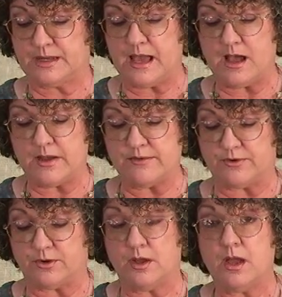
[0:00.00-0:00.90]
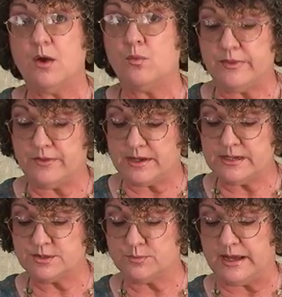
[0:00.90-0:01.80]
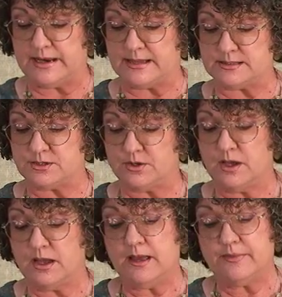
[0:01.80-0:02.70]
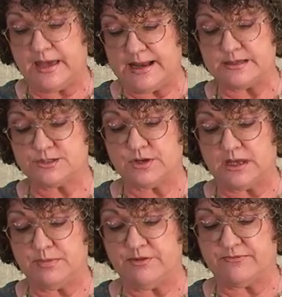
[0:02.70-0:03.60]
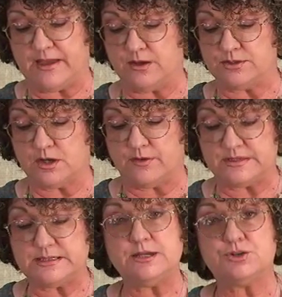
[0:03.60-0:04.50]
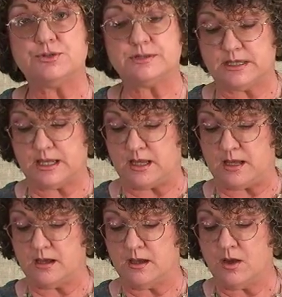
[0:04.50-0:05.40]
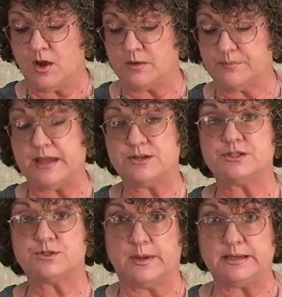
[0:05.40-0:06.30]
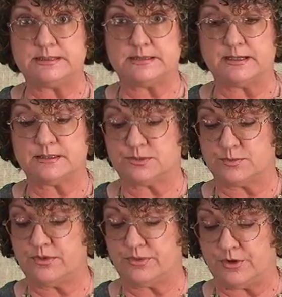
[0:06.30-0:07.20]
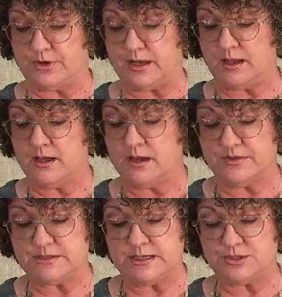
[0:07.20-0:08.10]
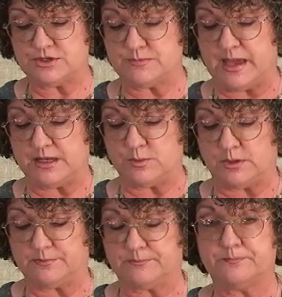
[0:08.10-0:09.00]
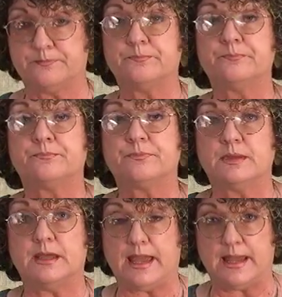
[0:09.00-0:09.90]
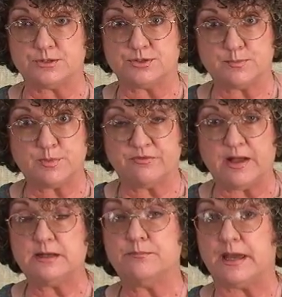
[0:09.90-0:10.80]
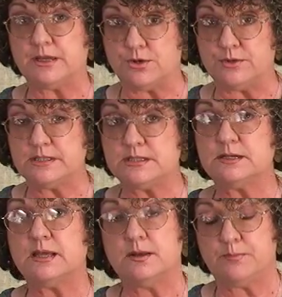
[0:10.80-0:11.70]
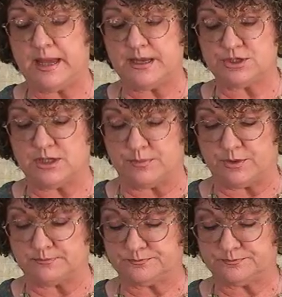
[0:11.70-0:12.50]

However, when there is a right answer, that answer can be found on the teacher's key on pages 26 through 30 of the teacher's manual. Answers are provided by unit and page number.